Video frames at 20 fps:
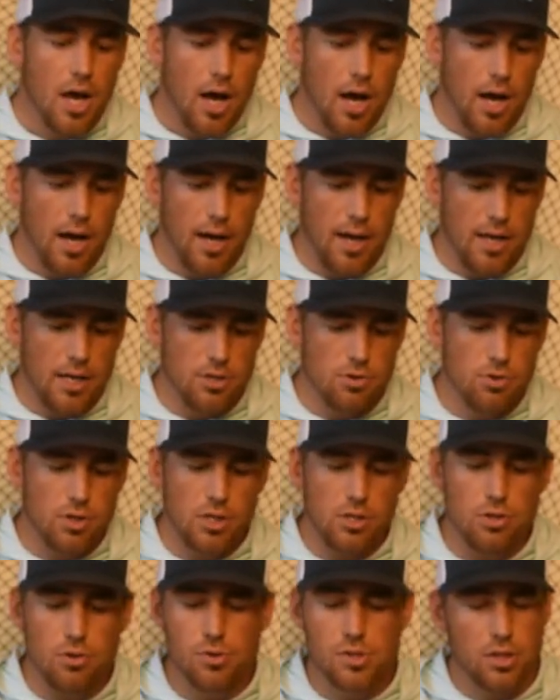Uh, and you
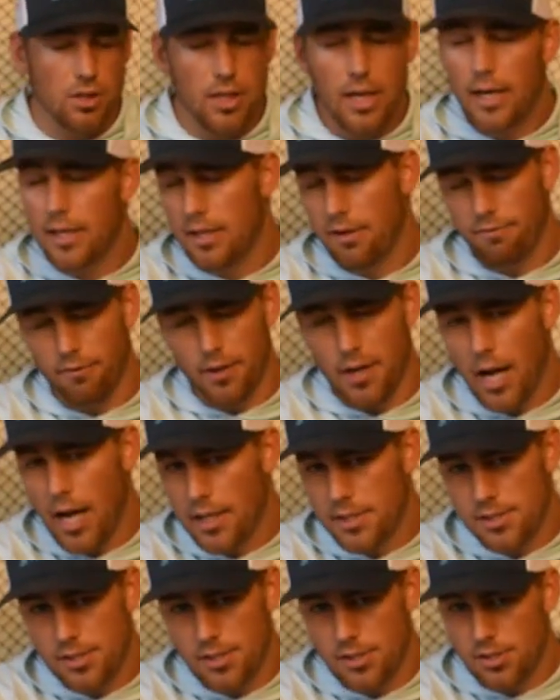can use a lot of different
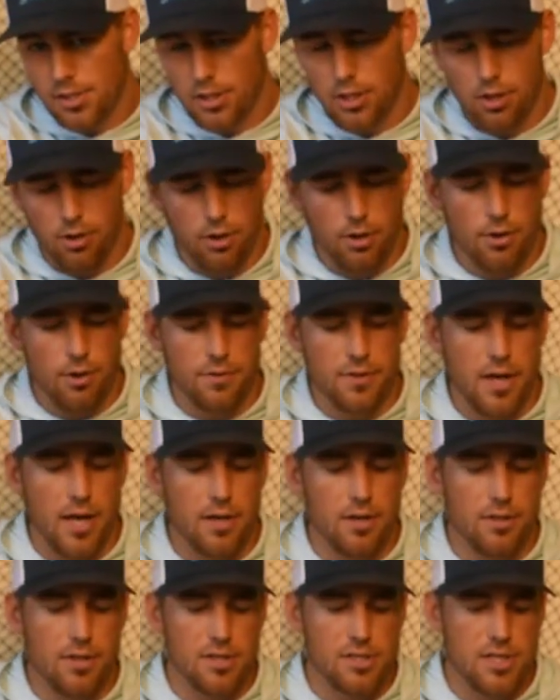knots to secure it on the
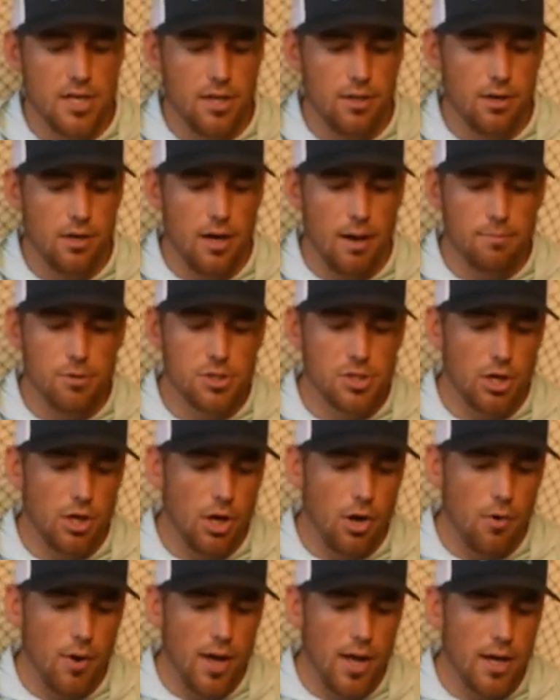end of this tether. I'm just gonna
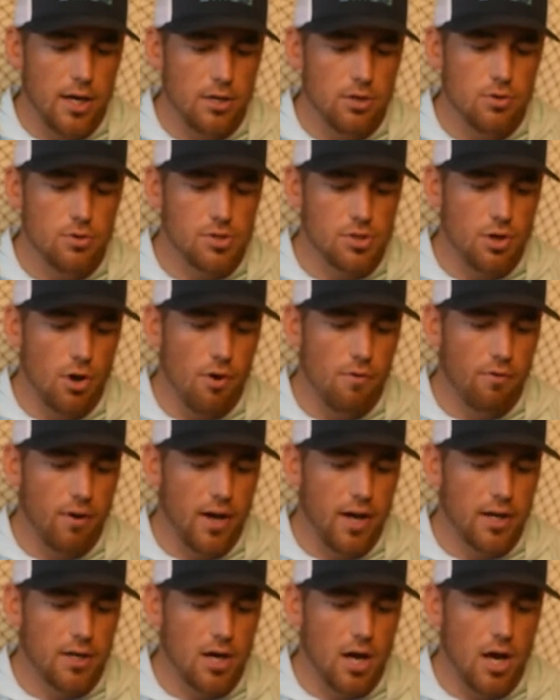go ahead and use an
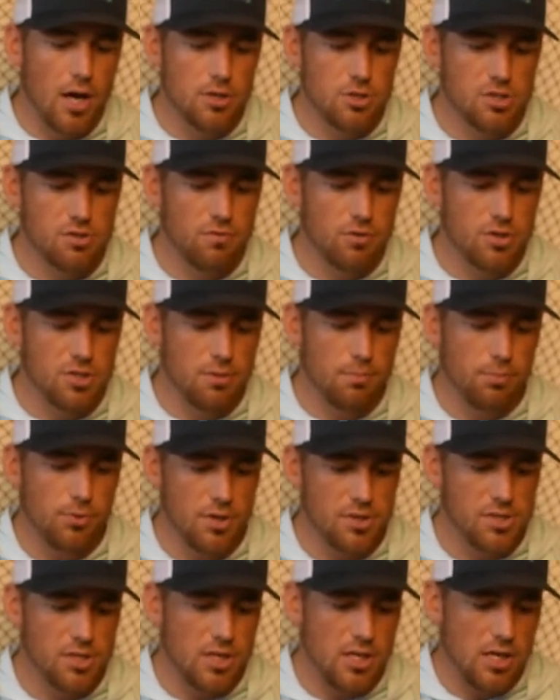overhand knot just for
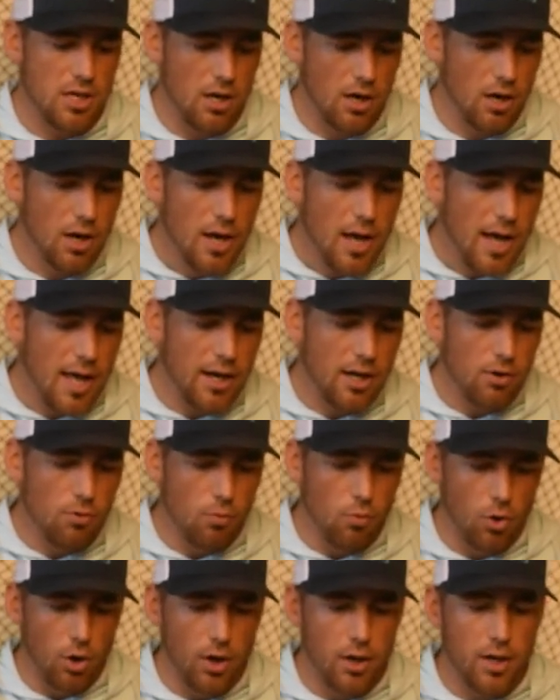simplicity here. And it'll
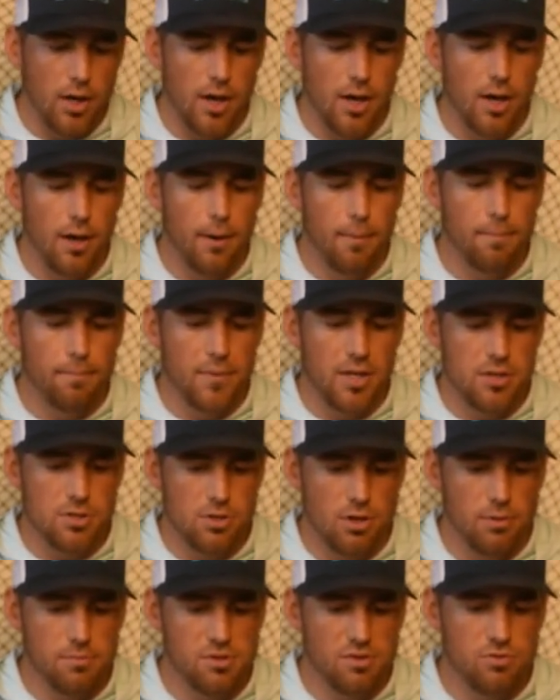work um, in
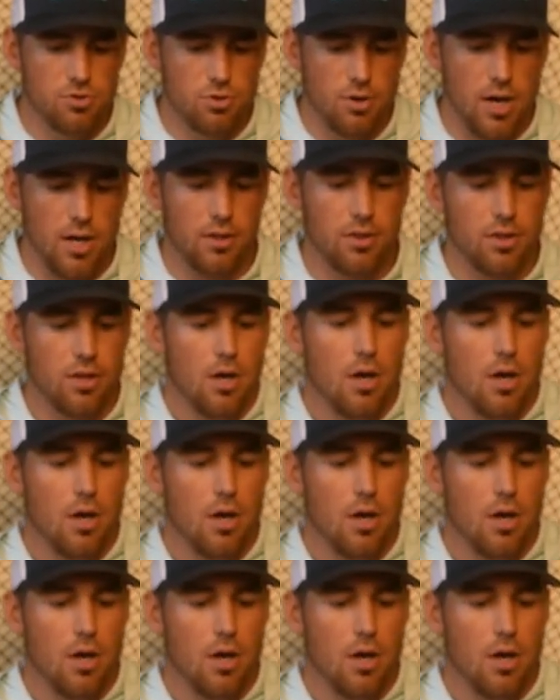terms of strength.